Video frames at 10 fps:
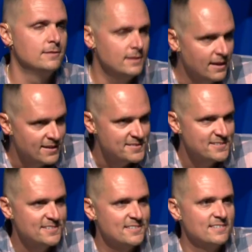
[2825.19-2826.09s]

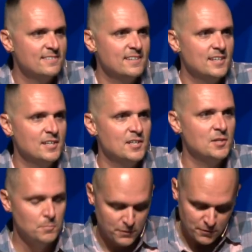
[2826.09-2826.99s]
Yes.
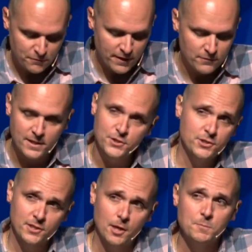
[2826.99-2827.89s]
But their
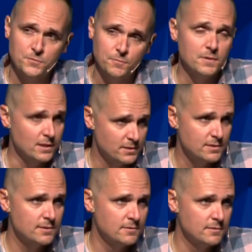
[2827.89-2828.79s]
foundation comes from this.